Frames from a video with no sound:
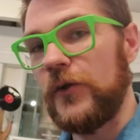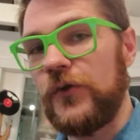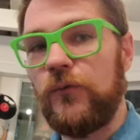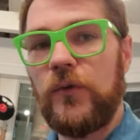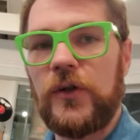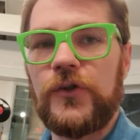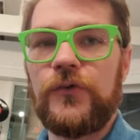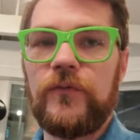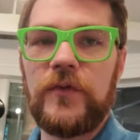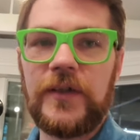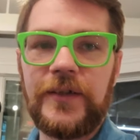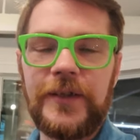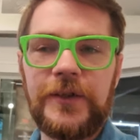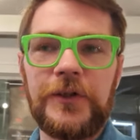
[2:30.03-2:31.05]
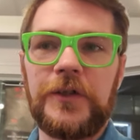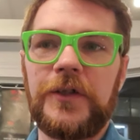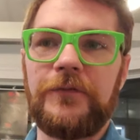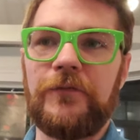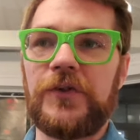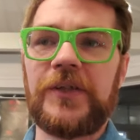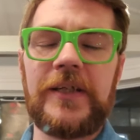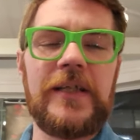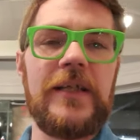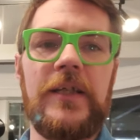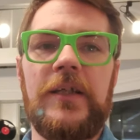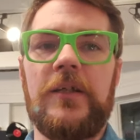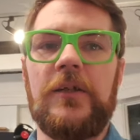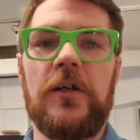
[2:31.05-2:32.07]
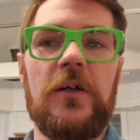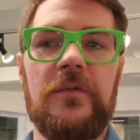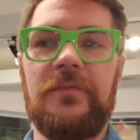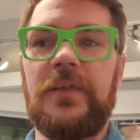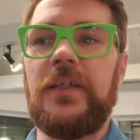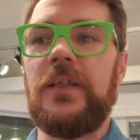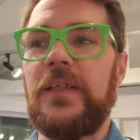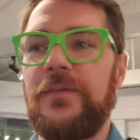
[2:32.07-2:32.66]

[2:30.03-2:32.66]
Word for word: So it works really good for skiing, golfing,